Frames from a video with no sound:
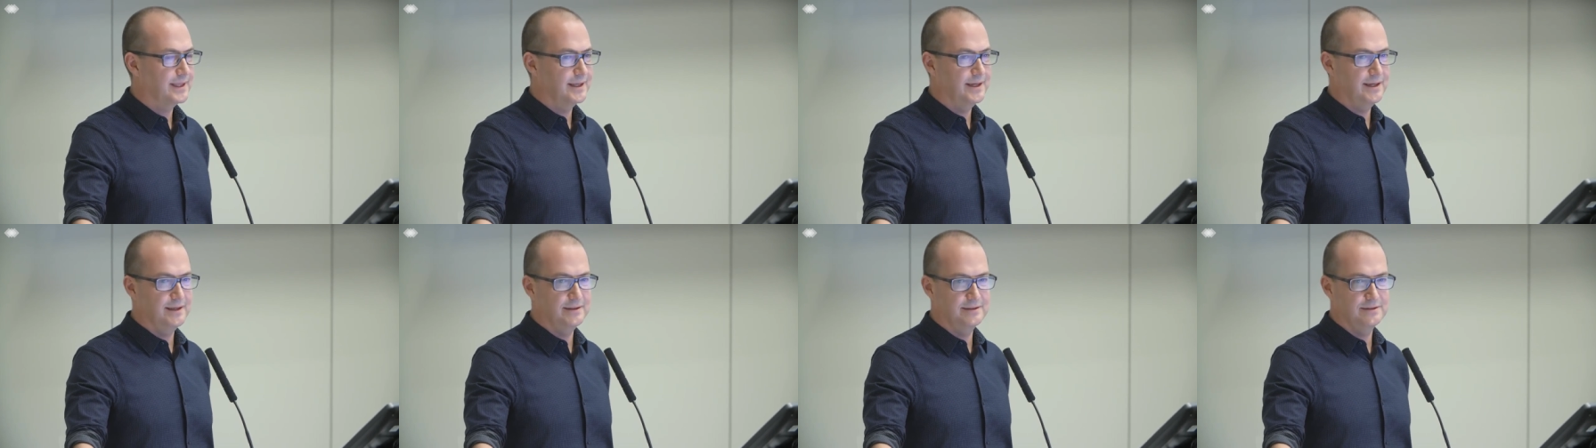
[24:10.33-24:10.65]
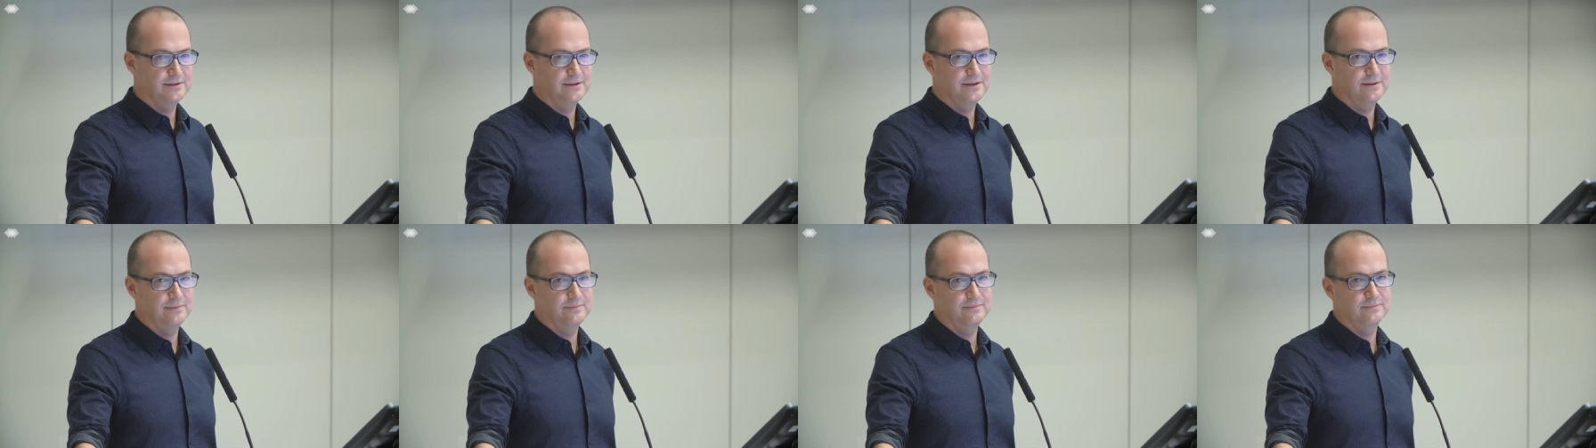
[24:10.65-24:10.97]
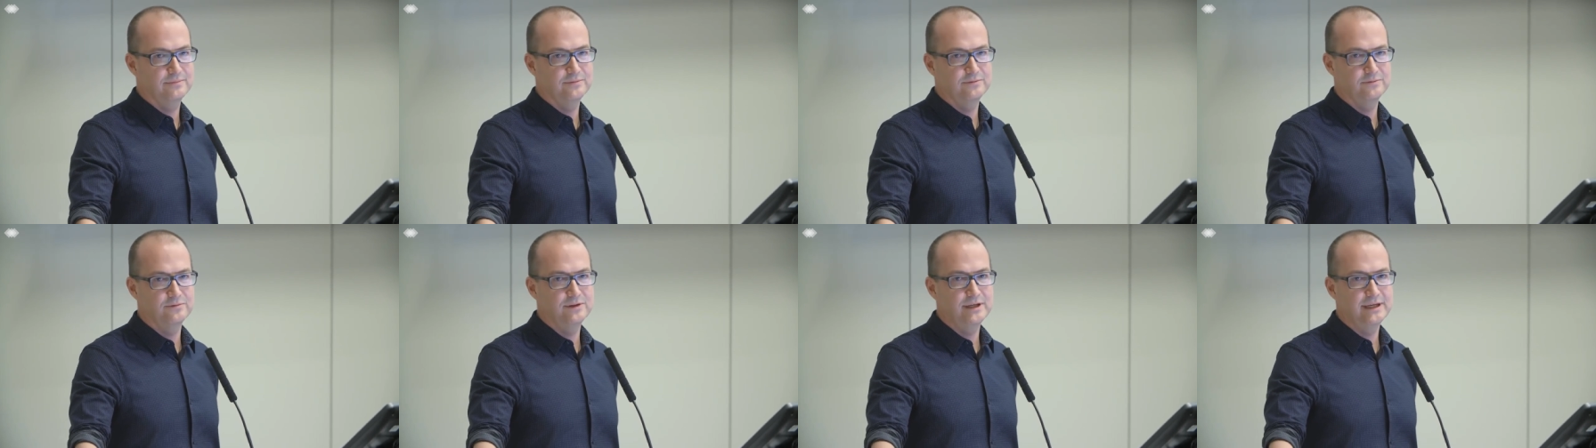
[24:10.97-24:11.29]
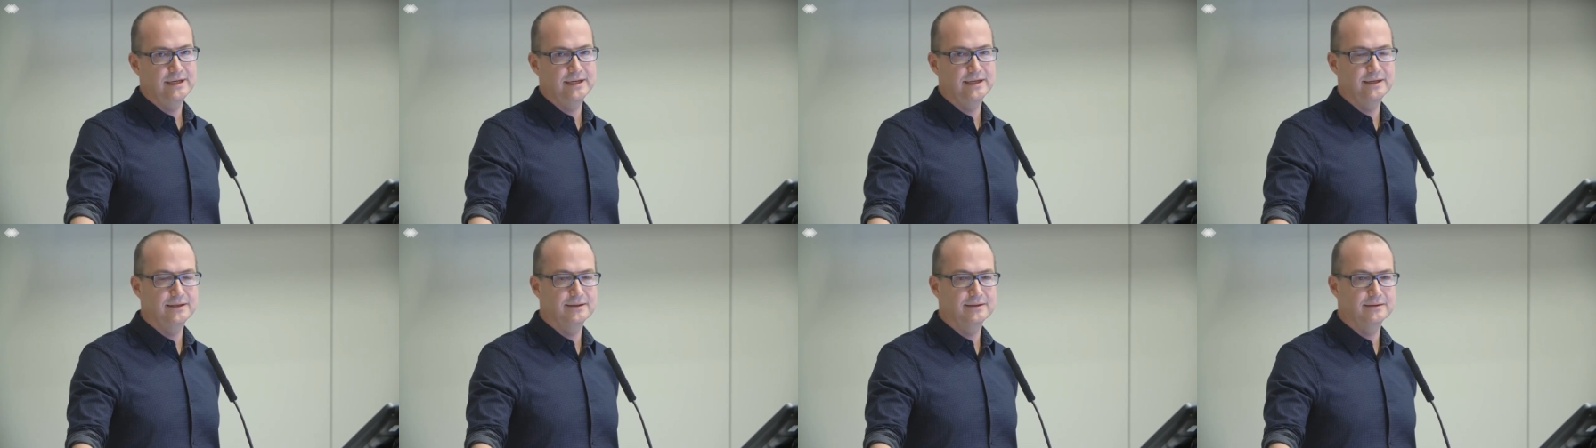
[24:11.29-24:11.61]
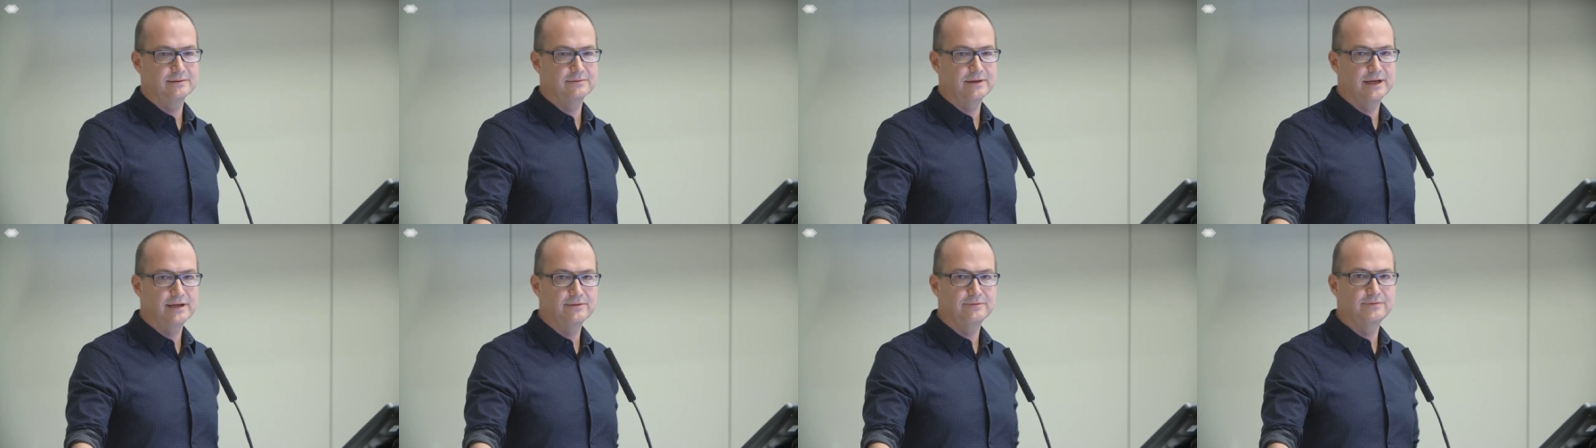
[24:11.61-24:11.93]
And so I'm really
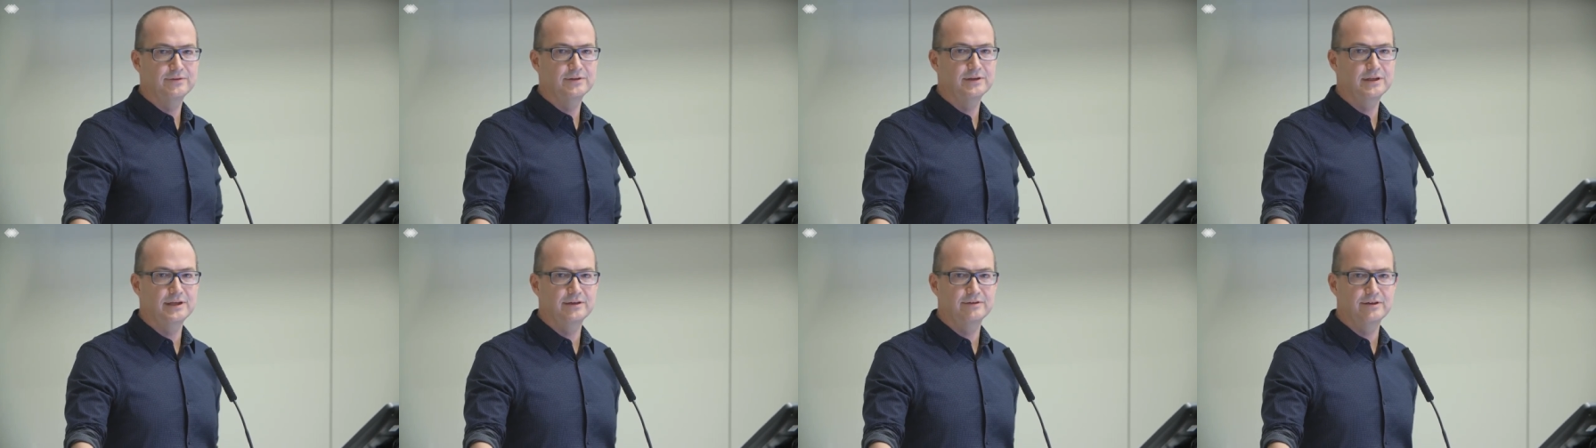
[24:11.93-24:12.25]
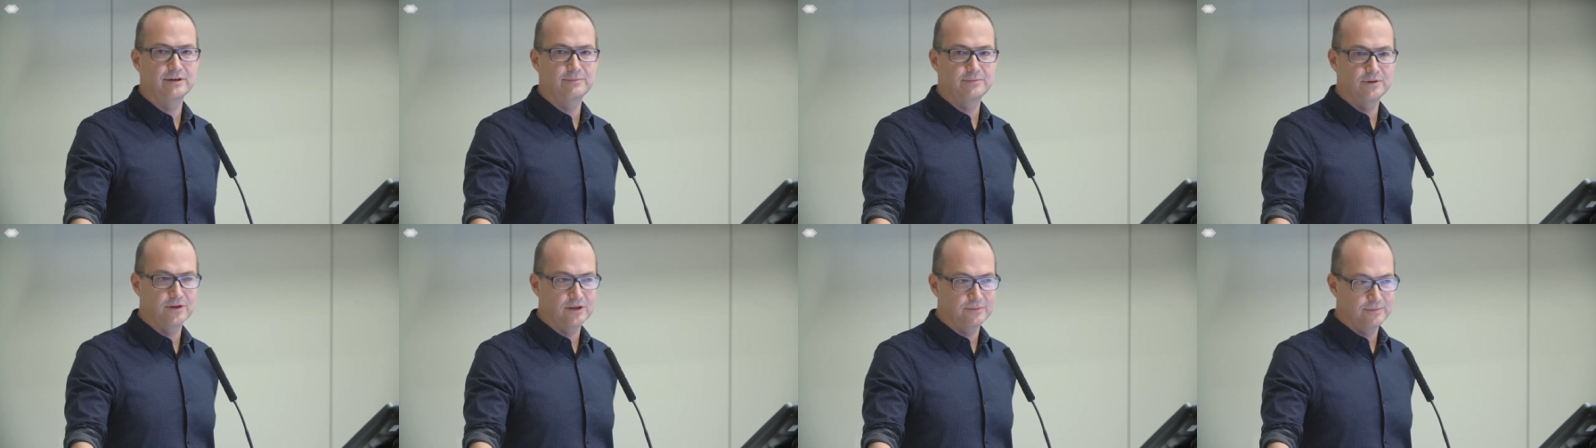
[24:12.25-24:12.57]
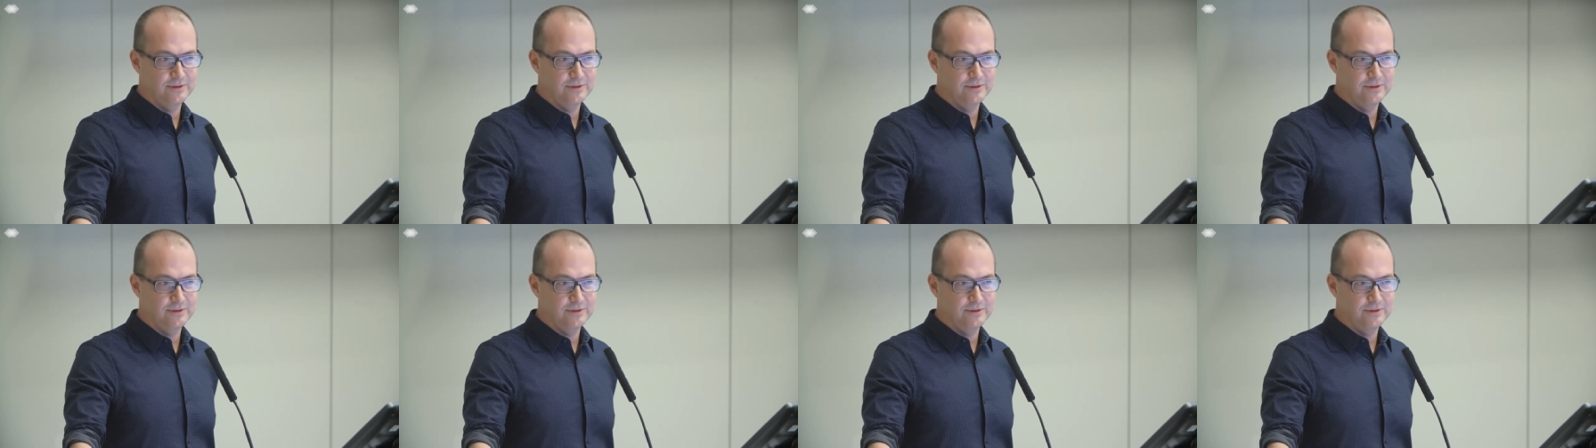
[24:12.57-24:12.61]
grateful that you've given me the